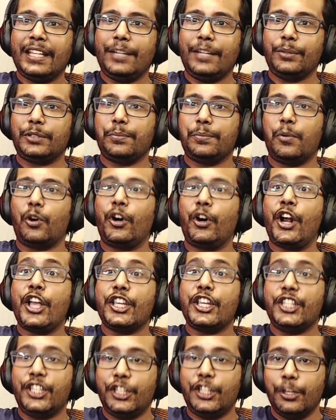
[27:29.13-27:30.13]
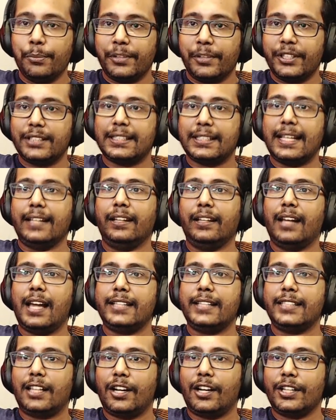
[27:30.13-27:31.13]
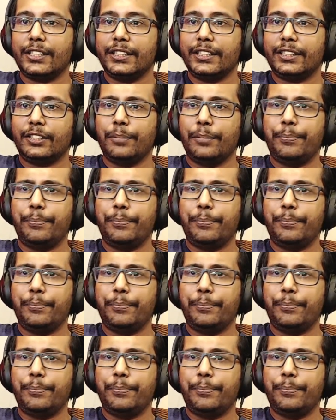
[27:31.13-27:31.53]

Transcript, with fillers: He was more humorous and lighthearted